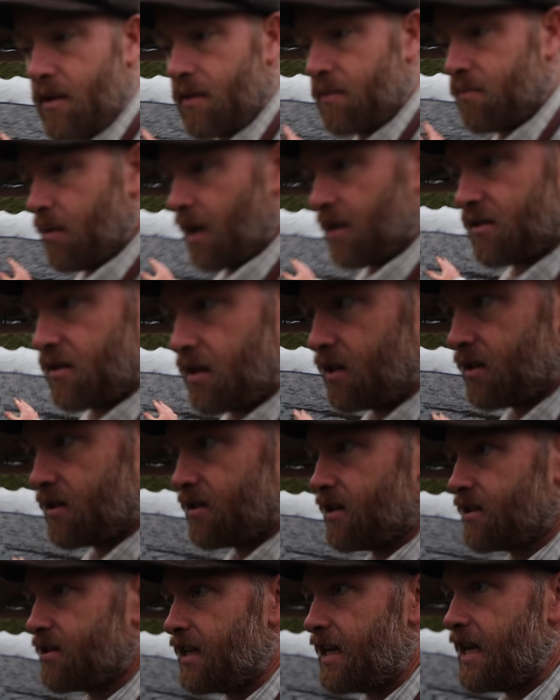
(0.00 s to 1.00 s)
This, as good
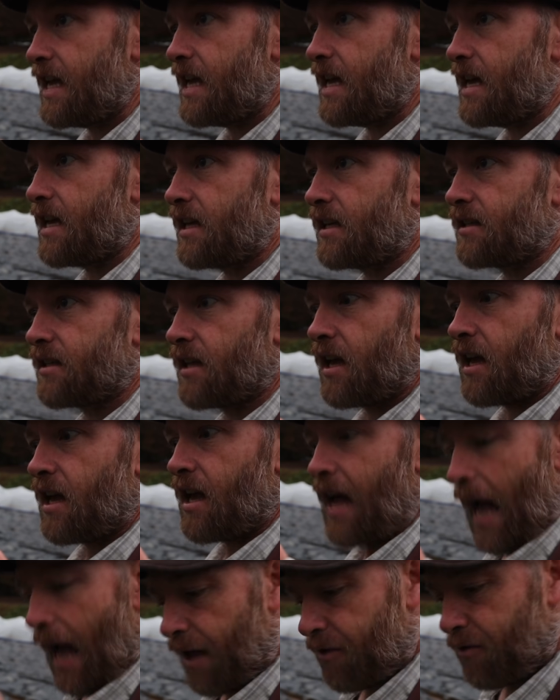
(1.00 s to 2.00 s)
as this is,
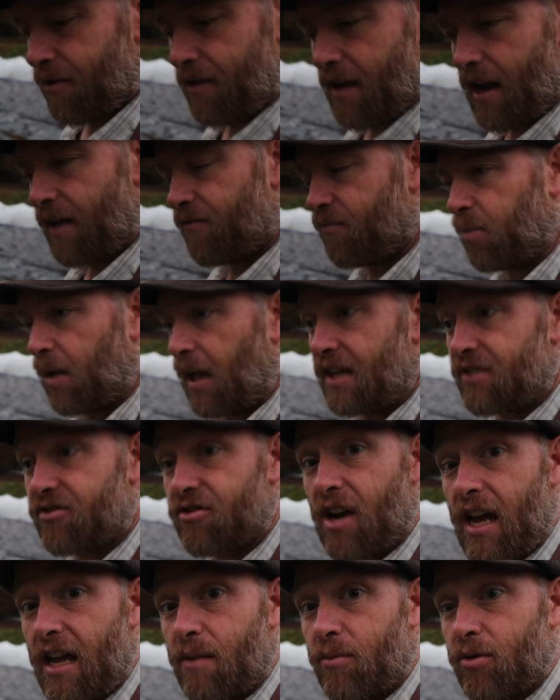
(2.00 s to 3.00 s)
I'd rather have plants
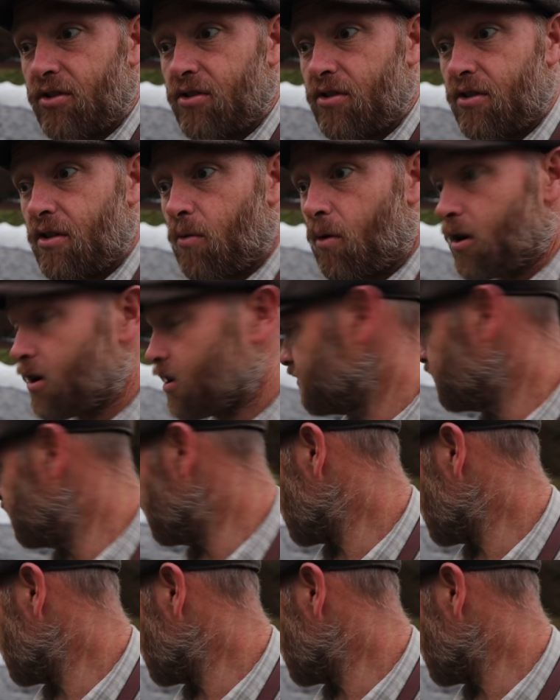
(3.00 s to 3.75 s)
or animals do the work of the